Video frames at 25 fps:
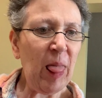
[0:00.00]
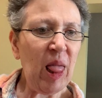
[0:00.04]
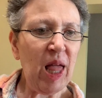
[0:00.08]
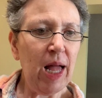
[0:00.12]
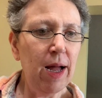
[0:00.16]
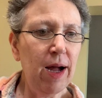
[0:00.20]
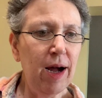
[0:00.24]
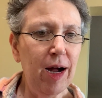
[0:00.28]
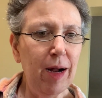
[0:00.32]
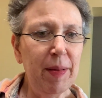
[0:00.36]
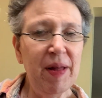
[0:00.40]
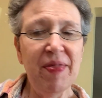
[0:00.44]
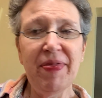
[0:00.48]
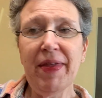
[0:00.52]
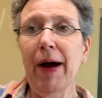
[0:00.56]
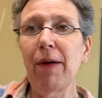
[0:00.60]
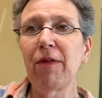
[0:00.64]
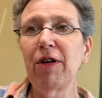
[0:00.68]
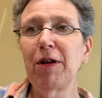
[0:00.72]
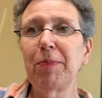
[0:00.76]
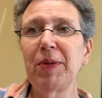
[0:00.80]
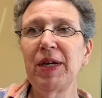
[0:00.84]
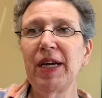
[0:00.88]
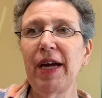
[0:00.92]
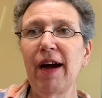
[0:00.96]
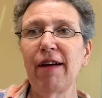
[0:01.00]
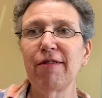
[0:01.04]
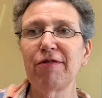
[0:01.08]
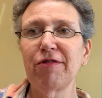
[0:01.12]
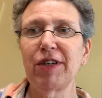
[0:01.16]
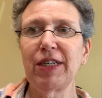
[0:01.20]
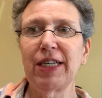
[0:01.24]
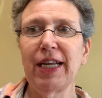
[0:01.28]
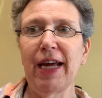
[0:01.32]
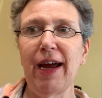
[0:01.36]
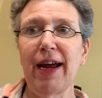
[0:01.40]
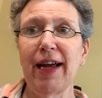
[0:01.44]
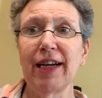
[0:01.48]
And that would be every
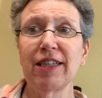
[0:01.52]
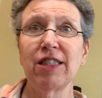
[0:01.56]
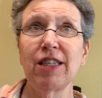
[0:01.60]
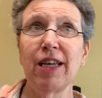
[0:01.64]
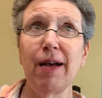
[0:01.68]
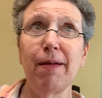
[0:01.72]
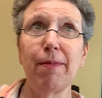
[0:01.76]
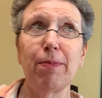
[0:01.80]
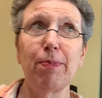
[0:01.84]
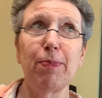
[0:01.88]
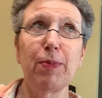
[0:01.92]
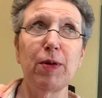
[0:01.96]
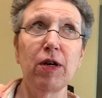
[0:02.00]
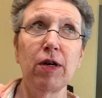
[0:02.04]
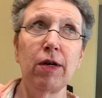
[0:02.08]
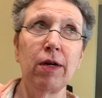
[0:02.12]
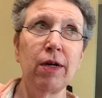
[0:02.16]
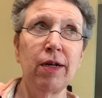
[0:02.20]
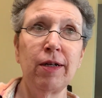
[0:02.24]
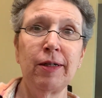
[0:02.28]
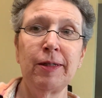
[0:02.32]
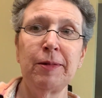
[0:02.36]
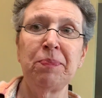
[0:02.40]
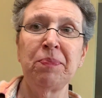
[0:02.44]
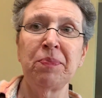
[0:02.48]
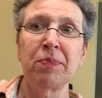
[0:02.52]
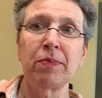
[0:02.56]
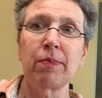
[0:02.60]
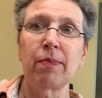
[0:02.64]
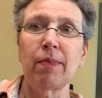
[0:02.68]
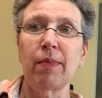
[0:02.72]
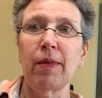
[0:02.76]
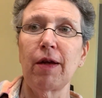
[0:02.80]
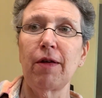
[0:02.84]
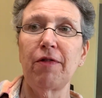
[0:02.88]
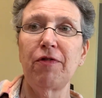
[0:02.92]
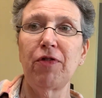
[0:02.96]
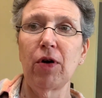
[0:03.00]
day except
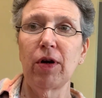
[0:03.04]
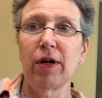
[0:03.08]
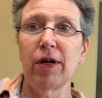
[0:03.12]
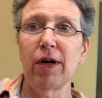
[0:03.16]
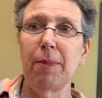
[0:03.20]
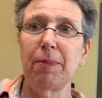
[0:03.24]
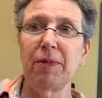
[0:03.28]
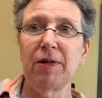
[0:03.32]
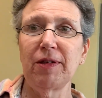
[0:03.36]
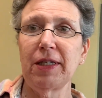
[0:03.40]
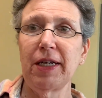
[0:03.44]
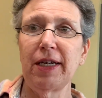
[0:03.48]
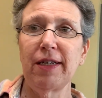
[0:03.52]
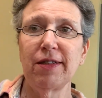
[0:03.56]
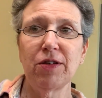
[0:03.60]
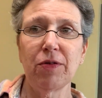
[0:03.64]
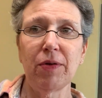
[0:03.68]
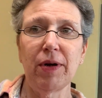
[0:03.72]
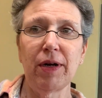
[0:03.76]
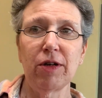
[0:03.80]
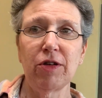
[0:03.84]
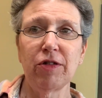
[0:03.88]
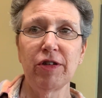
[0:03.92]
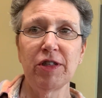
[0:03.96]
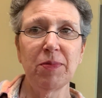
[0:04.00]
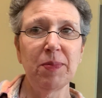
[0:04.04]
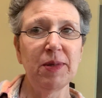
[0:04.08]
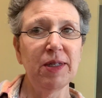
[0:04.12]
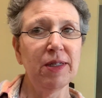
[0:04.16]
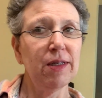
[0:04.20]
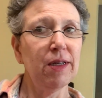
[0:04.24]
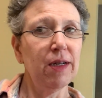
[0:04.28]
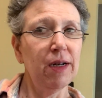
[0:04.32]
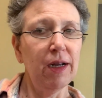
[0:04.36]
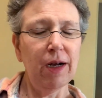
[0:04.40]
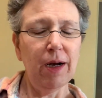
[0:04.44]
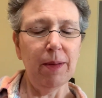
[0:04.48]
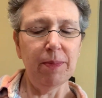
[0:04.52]
for a couple days around Christmas
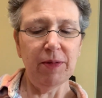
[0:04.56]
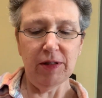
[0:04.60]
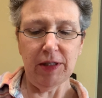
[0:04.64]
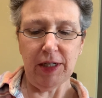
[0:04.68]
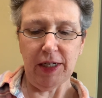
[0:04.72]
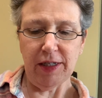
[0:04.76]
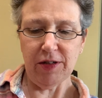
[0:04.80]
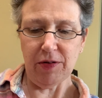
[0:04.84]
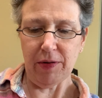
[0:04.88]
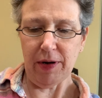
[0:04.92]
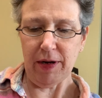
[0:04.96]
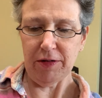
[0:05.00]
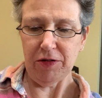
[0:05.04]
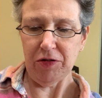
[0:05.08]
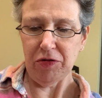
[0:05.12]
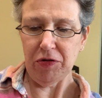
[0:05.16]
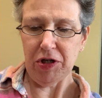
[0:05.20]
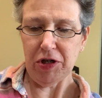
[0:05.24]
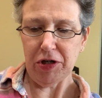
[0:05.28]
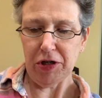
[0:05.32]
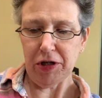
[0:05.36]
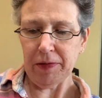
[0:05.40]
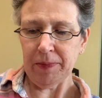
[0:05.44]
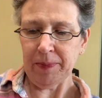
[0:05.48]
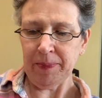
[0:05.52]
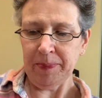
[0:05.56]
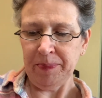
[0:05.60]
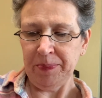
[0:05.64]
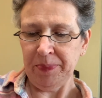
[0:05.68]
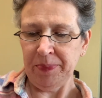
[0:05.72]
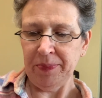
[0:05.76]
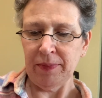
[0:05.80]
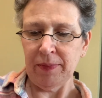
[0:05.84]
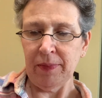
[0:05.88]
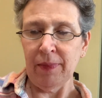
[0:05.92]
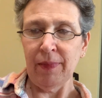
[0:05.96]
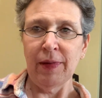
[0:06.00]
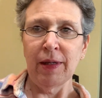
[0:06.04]
and a couple days around New Year.
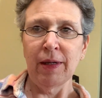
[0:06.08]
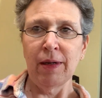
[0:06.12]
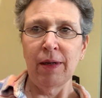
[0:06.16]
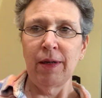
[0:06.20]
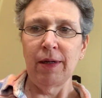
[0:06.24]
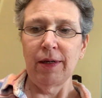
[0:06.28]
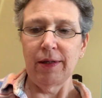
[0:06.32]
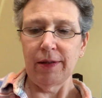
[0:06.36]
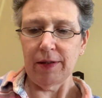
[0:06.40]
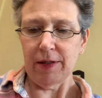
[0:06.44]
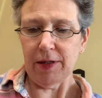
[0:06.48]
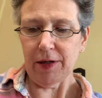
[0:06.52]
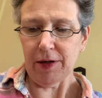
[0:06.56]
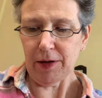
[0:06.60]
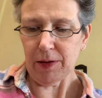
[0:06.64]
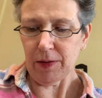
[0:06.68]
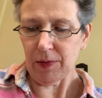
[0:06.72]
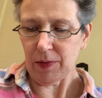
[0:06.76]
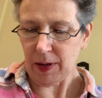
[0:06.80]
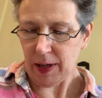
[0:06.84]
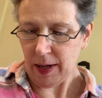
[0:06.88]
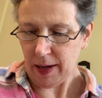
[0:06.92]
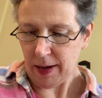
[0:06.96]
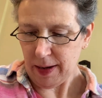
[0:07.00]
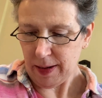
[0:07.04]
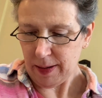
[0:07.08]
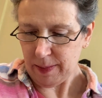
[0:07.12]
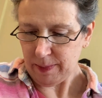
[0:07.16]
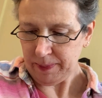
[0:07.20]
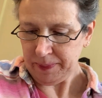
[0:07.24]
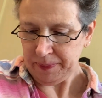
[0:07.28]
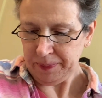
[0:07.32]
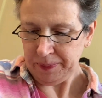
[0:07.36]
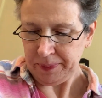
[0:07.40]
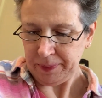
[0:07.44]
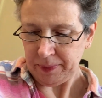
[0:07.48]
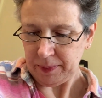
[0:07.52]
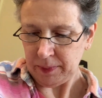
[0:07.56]
So
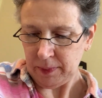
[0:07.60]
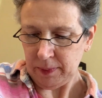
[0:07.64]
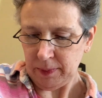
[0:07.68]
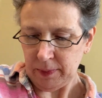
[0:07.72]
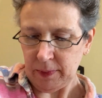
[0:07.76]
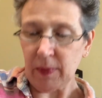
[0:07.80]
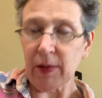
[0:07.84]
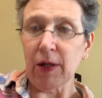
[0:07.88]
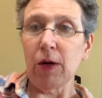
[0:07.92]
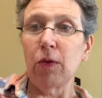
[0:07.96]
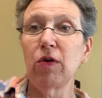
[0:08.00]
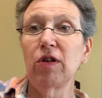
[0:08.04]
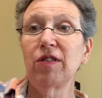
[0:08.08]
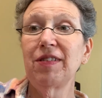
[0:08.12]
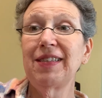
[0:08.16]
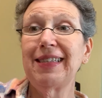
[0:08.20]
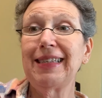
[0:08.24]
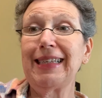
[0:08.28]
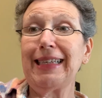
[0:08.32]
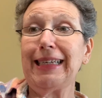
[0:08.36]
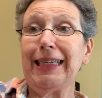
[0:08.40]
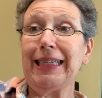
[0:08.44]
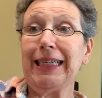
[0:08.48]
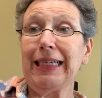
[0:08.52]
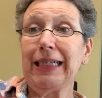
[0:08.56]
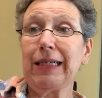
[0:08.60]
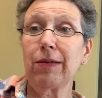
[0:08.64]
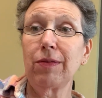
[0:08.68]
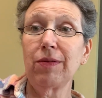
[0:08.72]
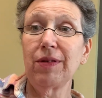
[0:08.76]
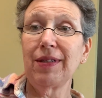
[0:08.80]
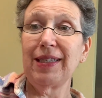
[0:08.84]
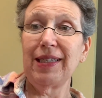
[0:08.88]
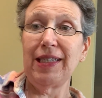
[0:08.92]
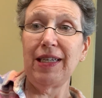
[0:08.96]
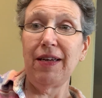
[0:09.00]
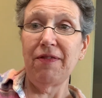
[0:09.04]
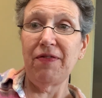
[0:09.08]
we'll see. We'll
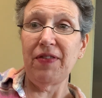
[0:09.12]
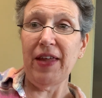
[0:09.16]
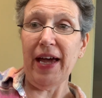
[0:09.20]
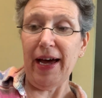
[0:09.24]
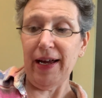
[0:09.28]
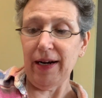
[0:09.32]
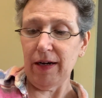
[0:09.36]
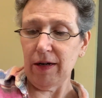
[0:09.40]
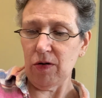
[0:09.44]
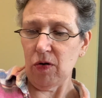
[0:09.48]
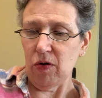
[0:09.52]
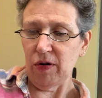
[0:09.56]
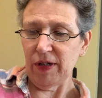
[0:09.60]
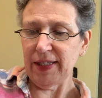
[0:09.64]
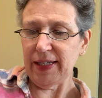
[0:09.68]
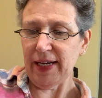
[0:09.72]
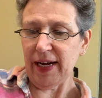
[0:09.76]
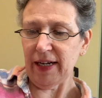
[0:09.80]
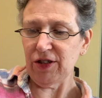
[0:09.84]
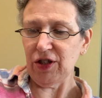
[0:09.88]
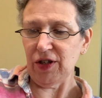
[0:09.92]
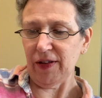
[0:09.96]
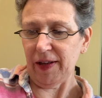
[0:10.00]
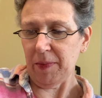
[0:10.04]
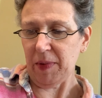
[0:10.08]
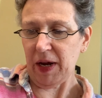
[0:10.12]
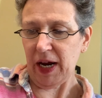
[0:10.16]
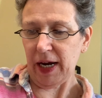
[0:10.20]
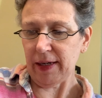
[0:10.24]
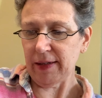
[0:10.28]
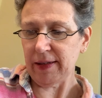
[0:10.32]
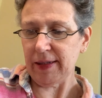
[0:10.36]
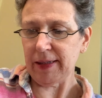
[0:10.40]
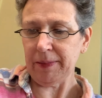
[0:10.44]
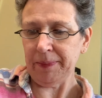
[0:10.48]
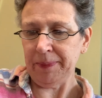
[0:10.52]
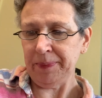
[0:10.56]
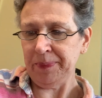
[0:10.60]
see if that course actually
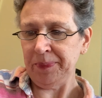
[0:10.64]
makes.